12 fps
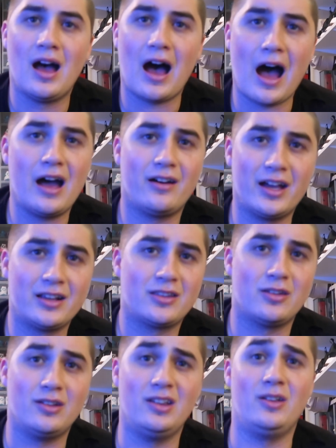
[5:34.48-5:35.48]
I like
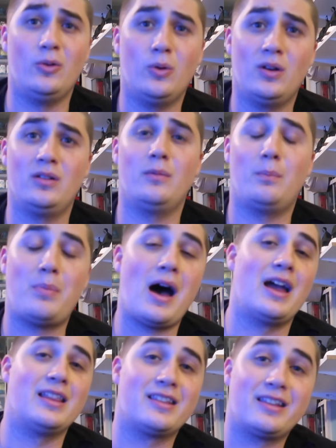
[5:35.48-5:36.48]
to
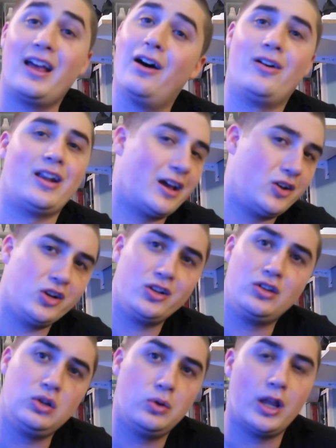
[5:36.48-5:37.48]
buy and sell, and I
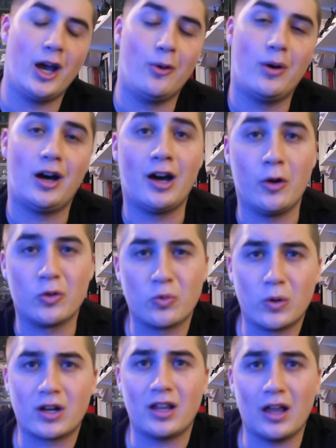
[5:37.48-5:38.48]
couldn't do that while I was
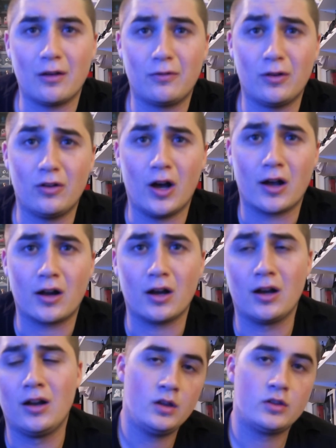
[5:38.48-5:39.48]
working at Foot
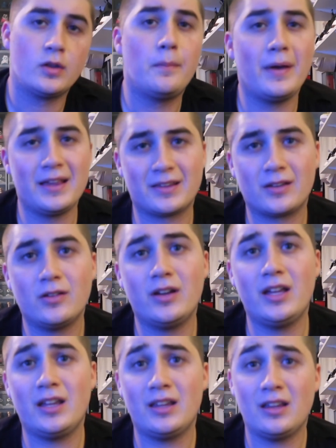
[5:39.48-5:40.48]
Locker. So
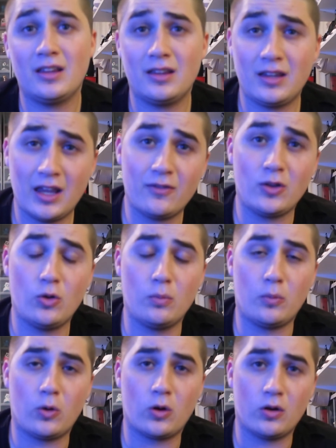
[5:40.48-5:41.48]
basically, giving you a
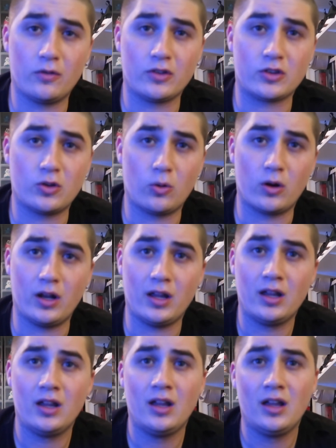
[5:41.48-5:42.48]
moral of a
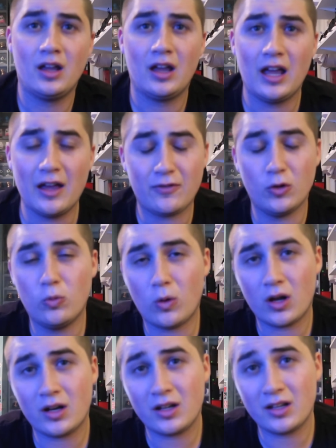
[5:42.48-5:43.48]
story, if
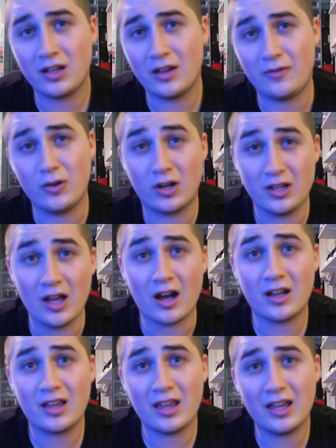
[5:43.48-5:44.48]
you're a
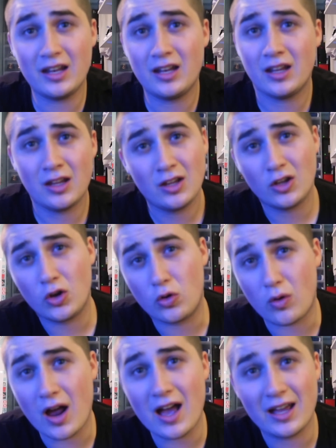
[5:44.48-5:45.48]
young kid,
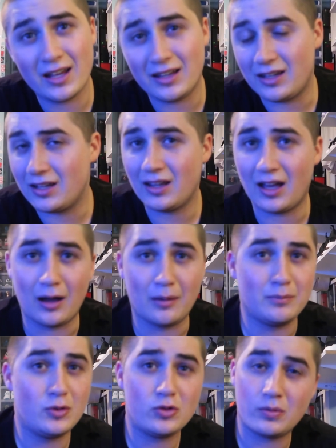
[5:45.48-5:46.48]
grind,
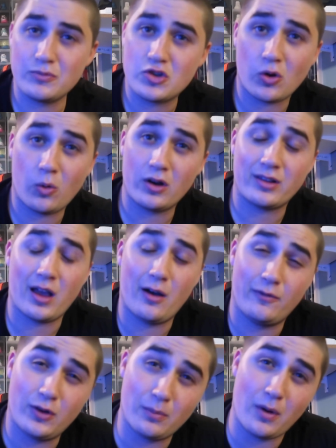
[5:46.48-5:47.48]
do some chores,
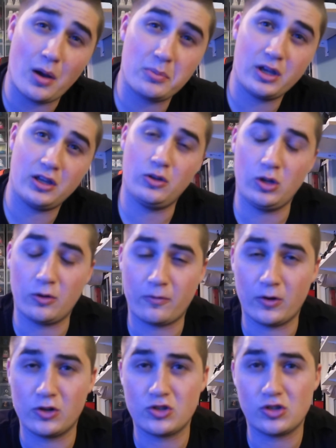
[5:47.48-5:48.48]
help your mom get you your
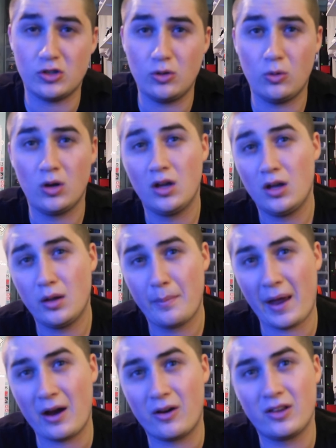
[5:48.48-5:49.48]
first shoe.
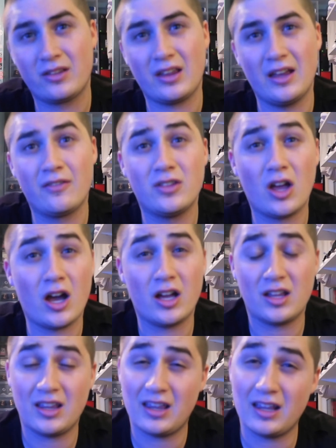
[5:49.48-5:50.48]
Parents, if
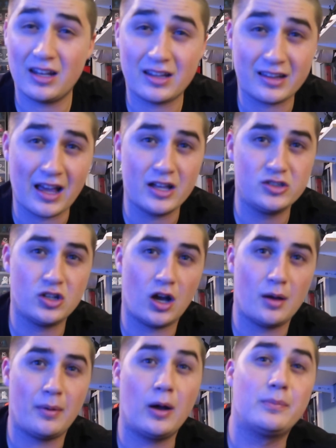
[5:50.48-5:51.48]
not, get a side
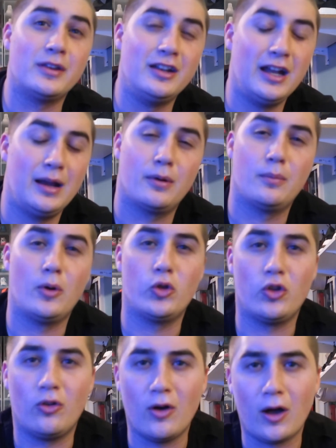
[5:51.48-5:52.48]
job, help the neighbor mow
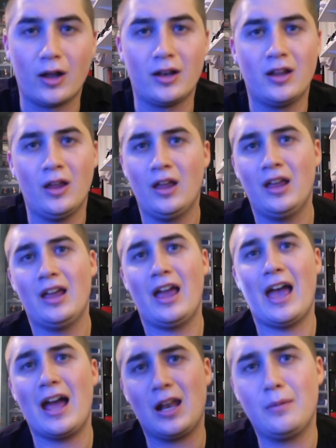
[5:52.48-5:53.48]
the lawn.
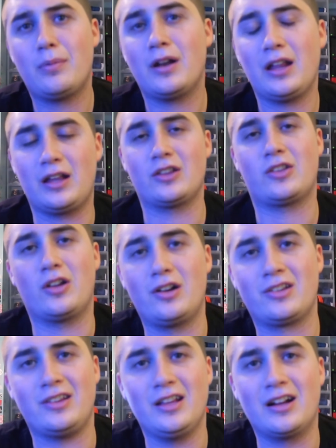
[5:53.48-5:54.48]
Anybody can start
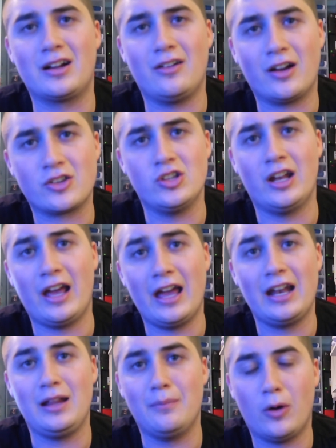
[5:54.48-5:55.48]
a sneaker collection at
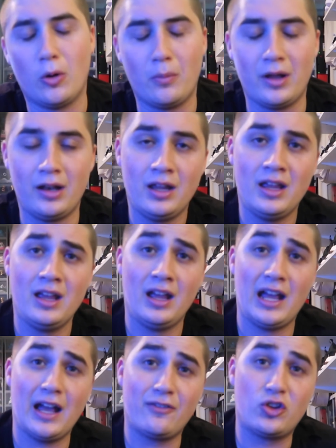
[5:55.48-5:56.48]
any moment.
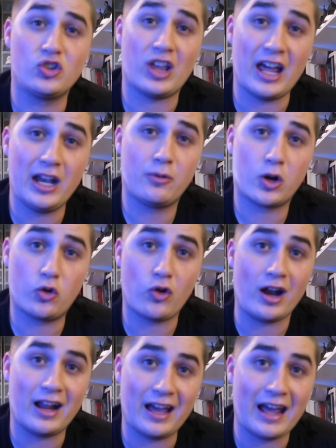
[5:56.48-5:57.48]
If there's any
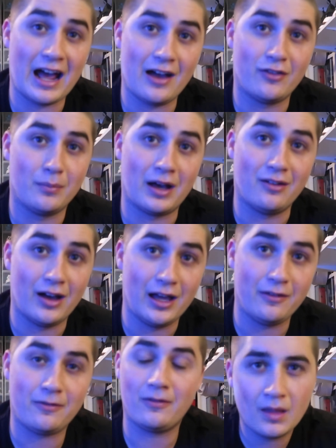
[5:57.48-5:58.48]
regret I have in my
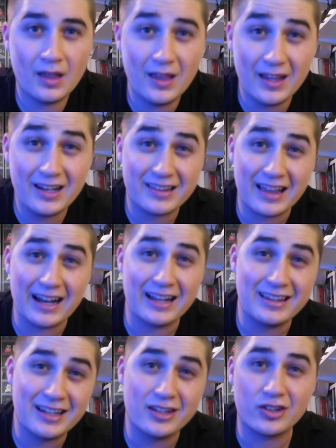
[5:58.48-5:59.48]
life, it is that I
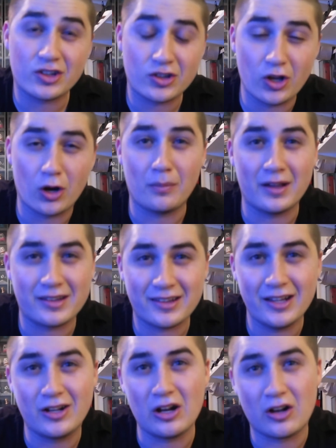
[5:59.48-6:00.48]
didn't start my
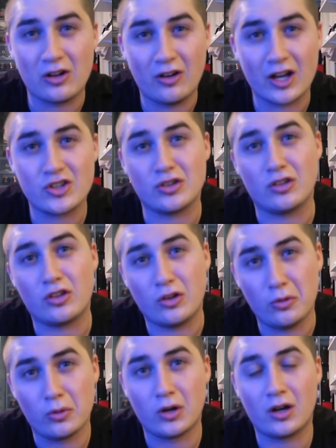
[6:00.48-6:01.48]
sneaker collection
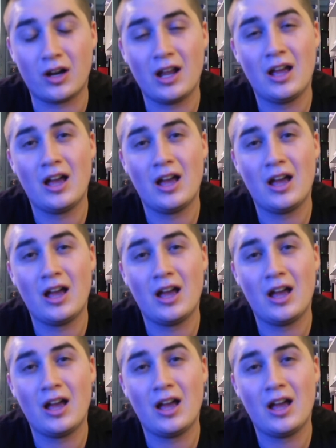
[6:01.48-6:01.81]
sooner.